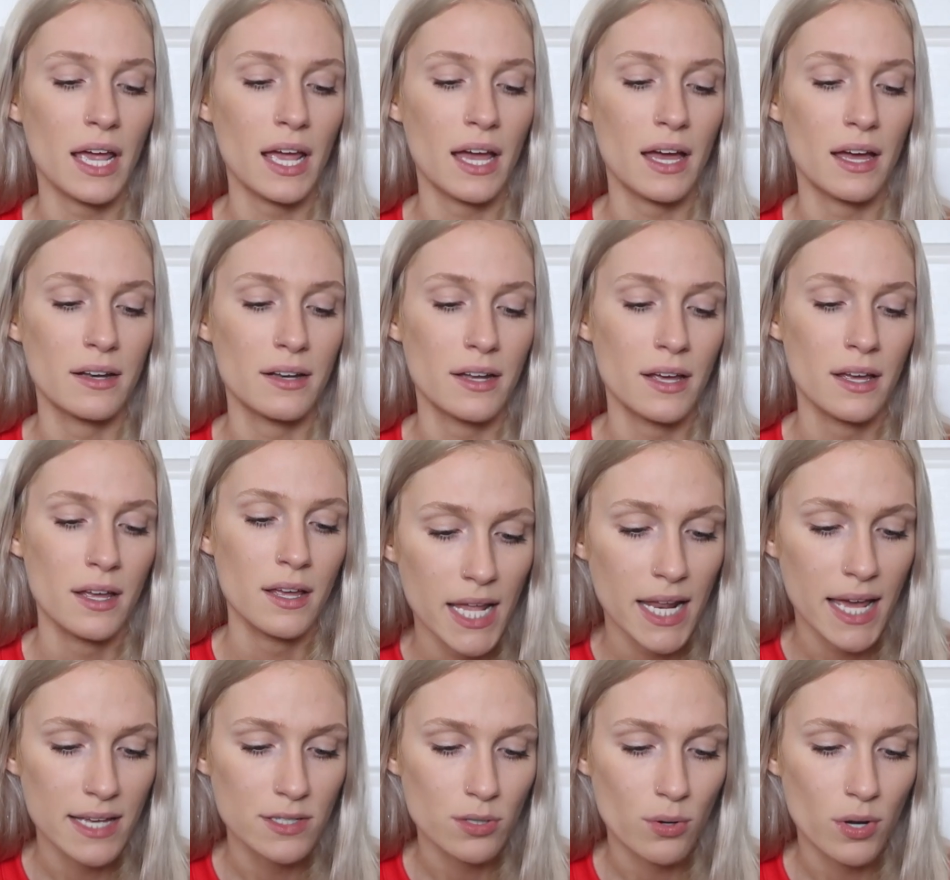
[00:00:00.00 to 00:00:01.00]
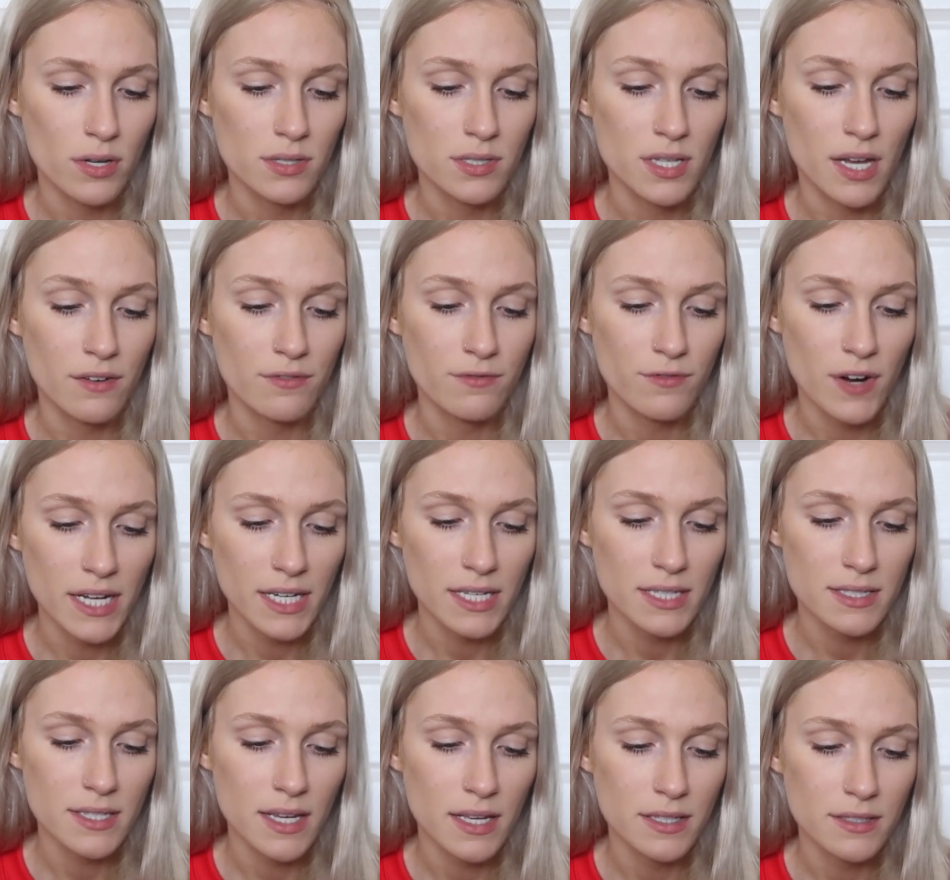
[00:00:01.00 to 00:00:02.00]
And and it has oils like
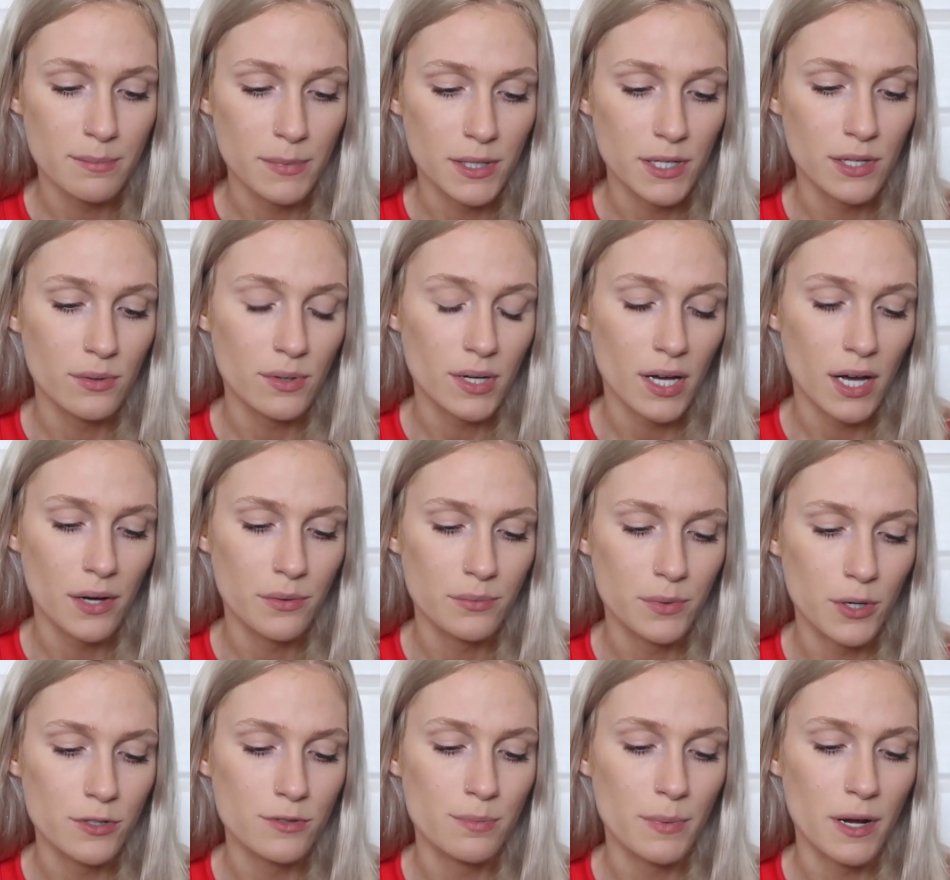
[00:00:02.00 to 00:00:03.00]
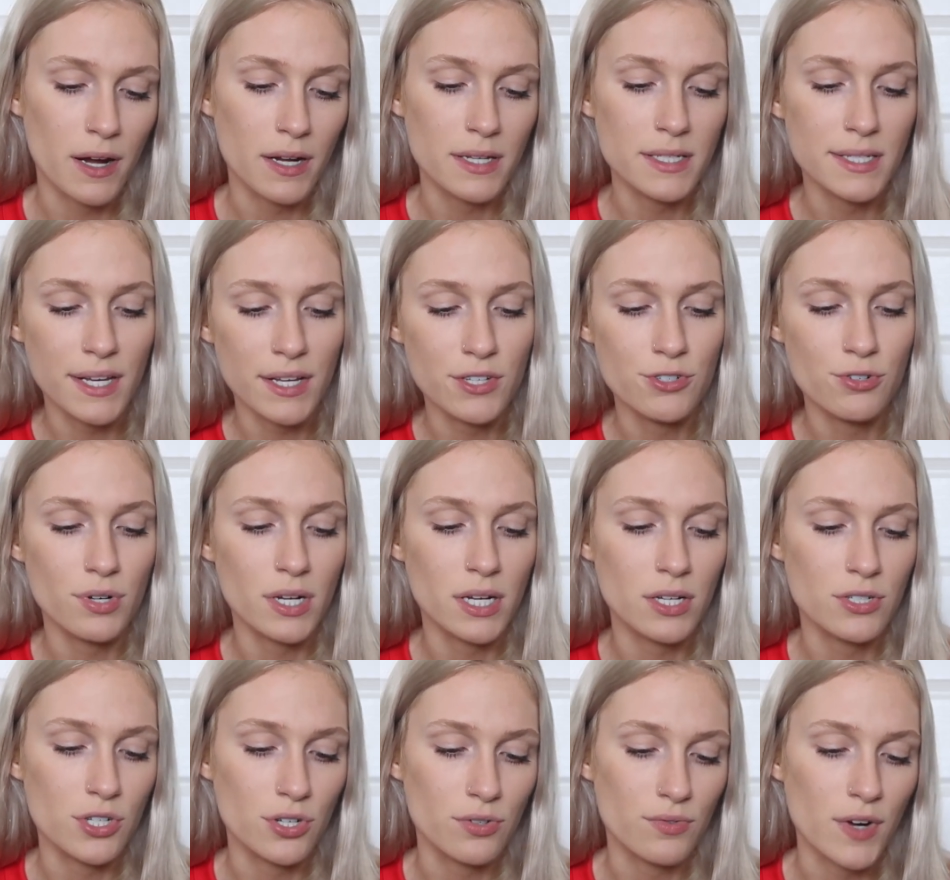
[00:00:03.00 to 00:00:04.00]
frankincense, manuka, rosemary, tea
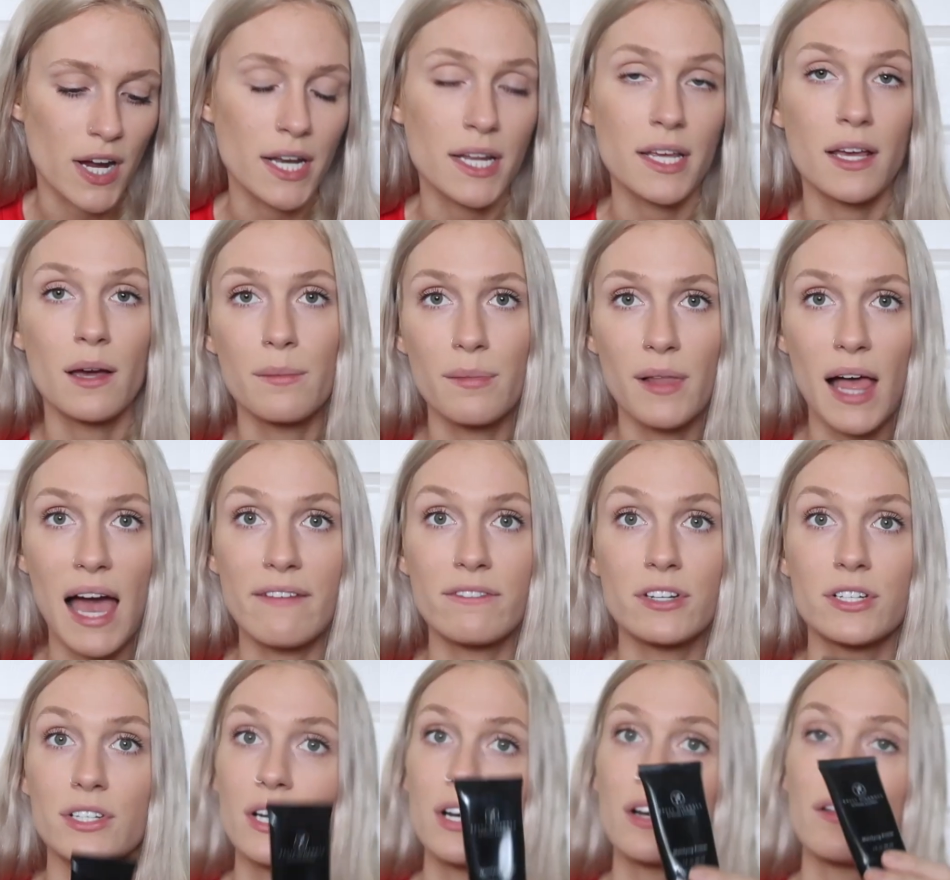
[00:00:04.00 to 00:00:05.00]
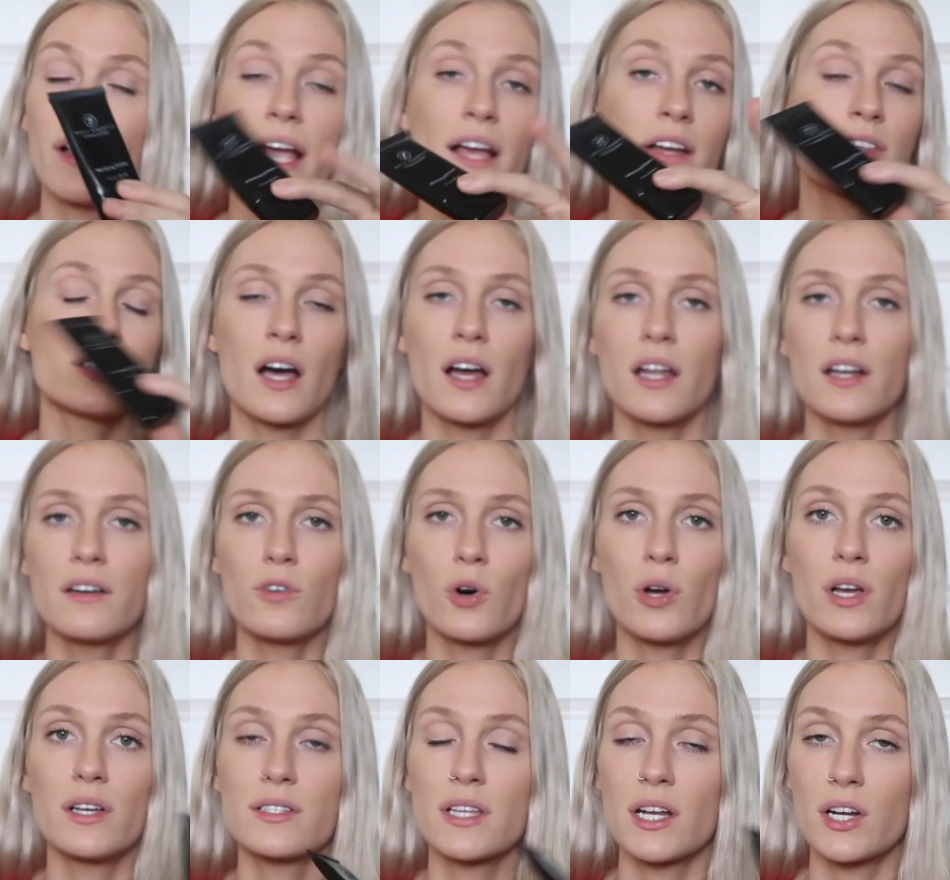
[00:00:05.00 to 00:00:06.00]
tree, geranium, lavender, like a ton of
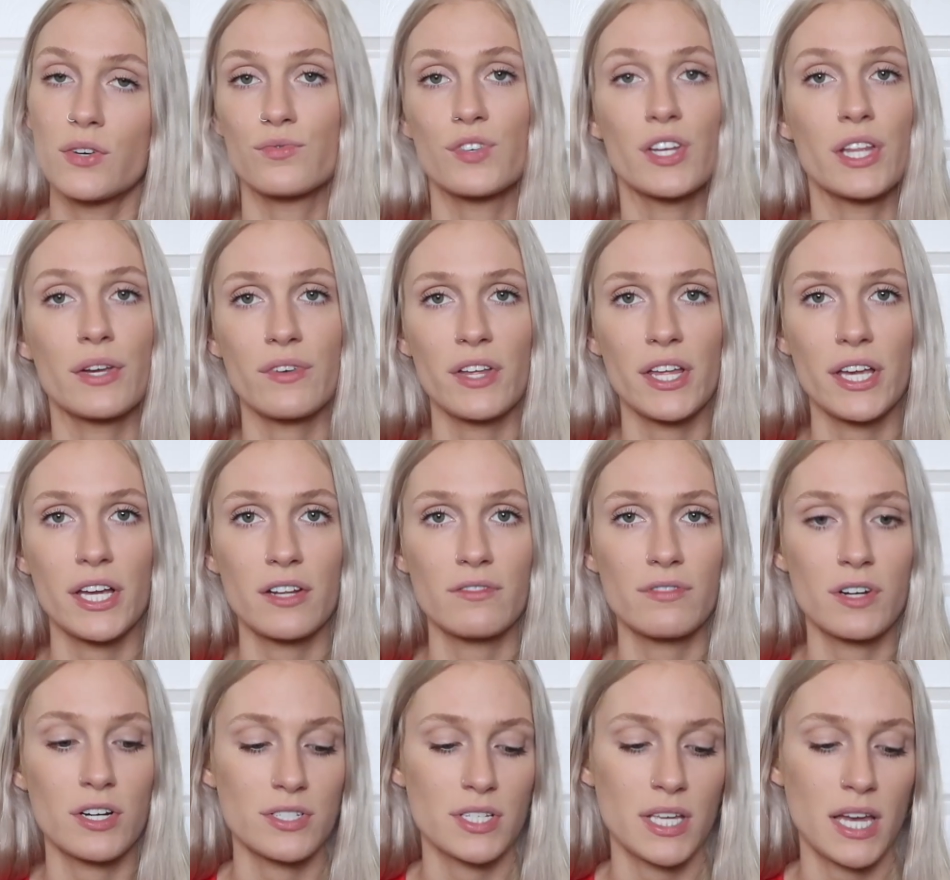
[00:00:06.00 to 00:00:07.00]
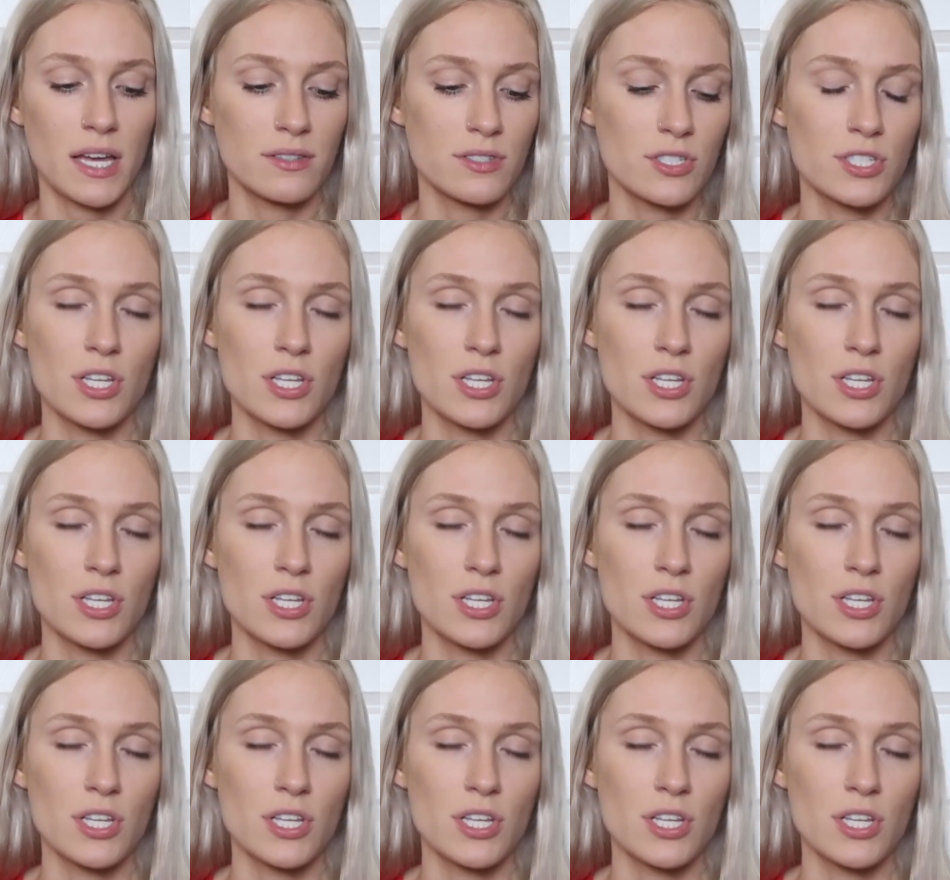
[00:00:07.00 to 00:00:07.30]
oils that are really, really good for your skin.